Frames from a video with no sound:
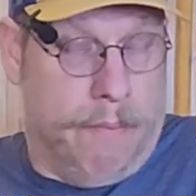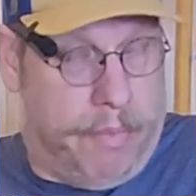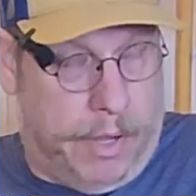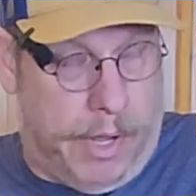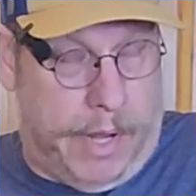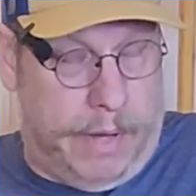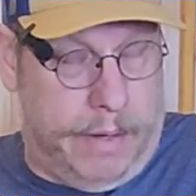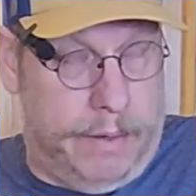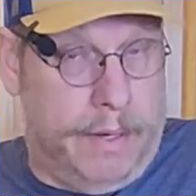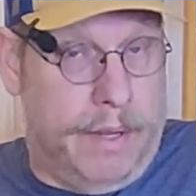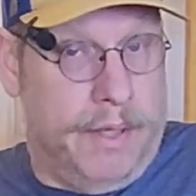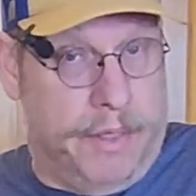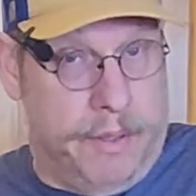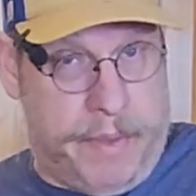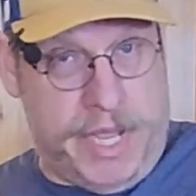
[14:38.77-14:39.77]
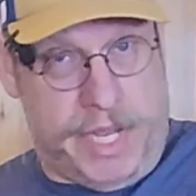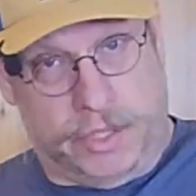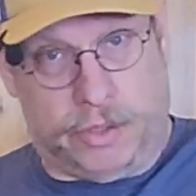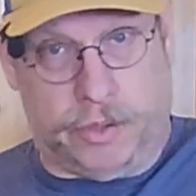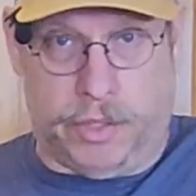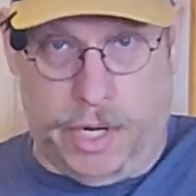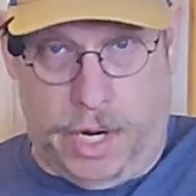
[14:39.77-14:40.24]
But the
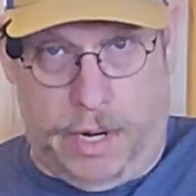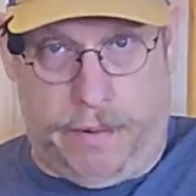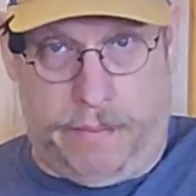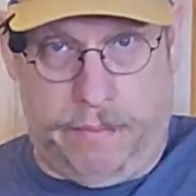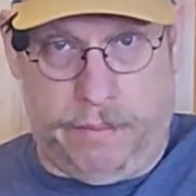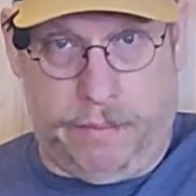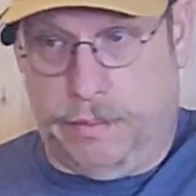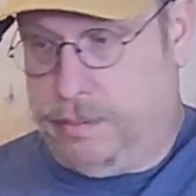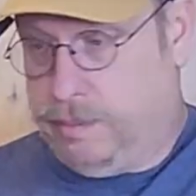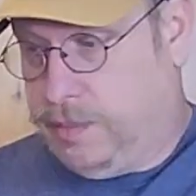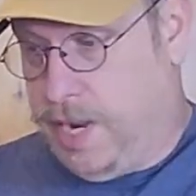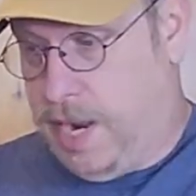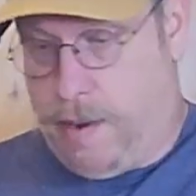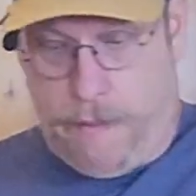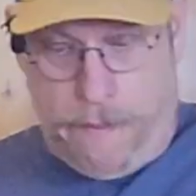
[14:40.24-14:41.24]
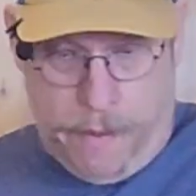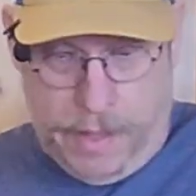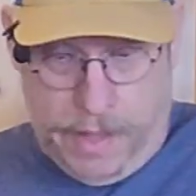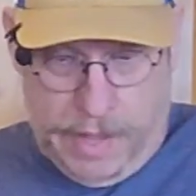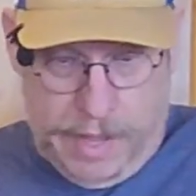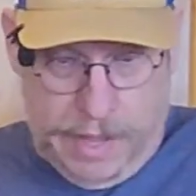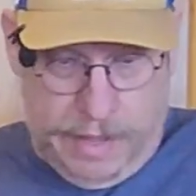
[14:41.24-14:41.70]
beans are done. Now,
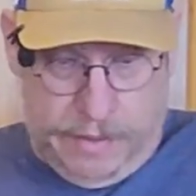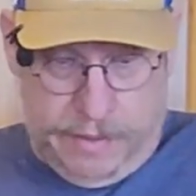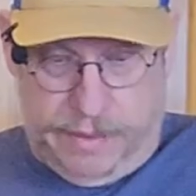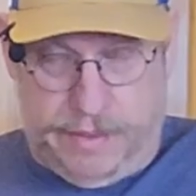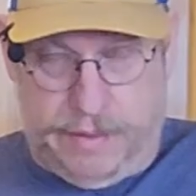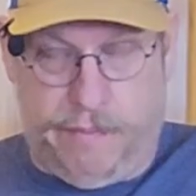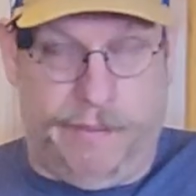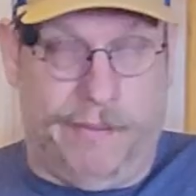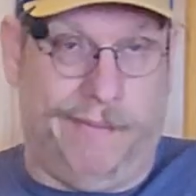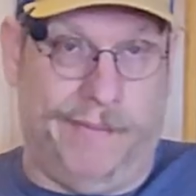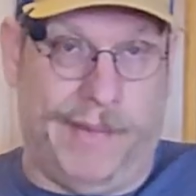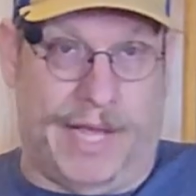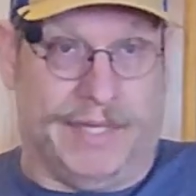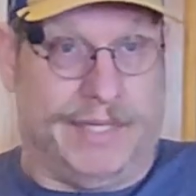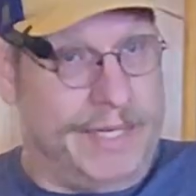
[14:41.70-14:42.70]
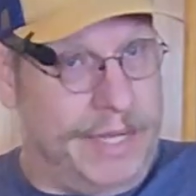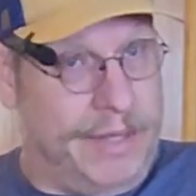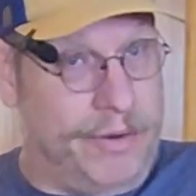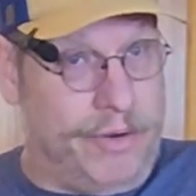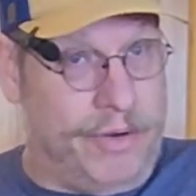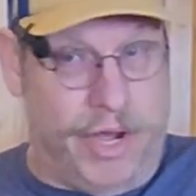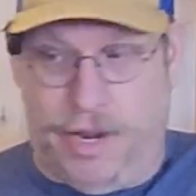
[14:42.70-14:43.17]
I say
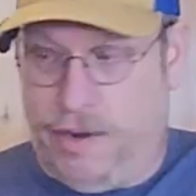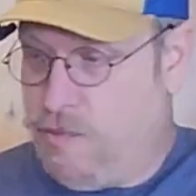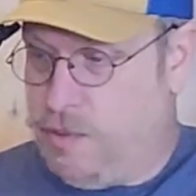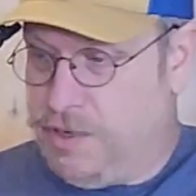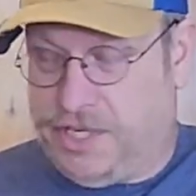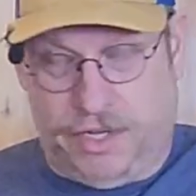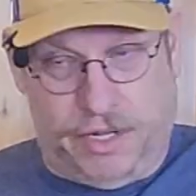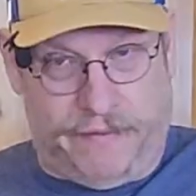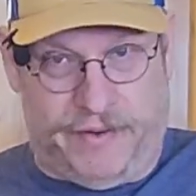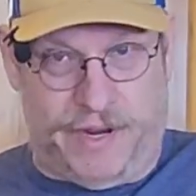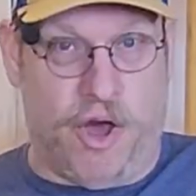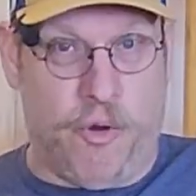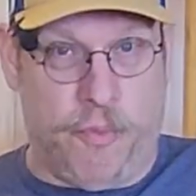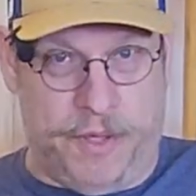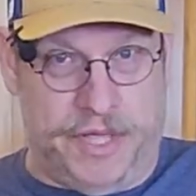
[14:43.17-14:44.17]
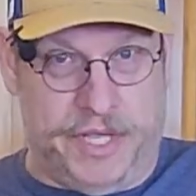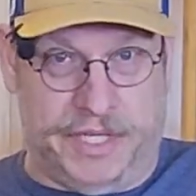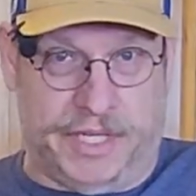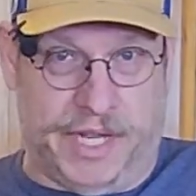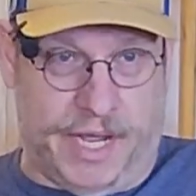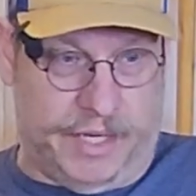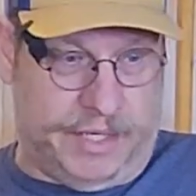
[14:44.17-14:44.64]
they're done. We still have to open
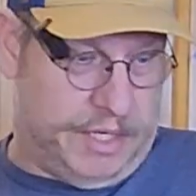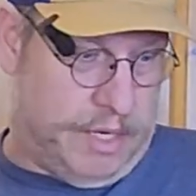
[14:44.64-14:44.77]
these guys